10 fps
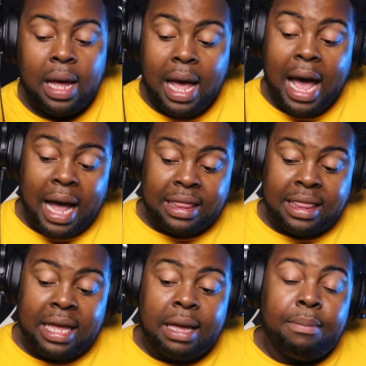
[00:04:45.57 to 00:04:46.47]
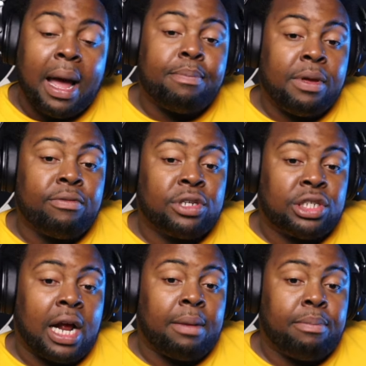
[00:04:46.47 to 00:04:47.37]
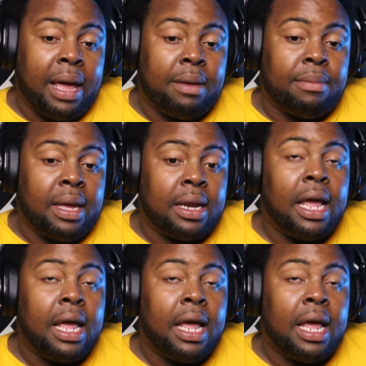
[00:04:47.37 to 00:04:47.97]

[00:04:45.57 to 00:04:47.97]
I think it might be Rashad Bateman,